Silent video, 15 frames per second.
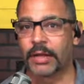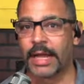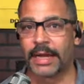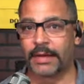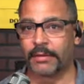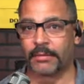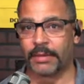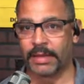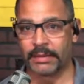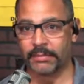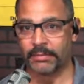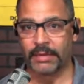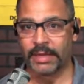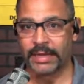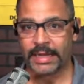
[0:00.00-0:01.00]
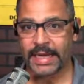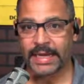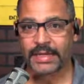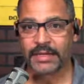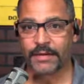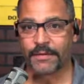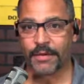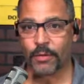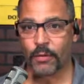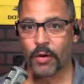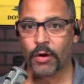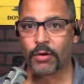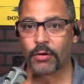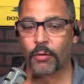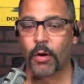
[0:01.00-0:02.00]
like in the case of the
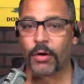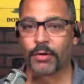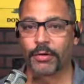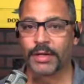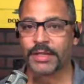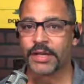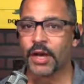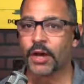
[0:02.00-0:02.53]
Walgreens,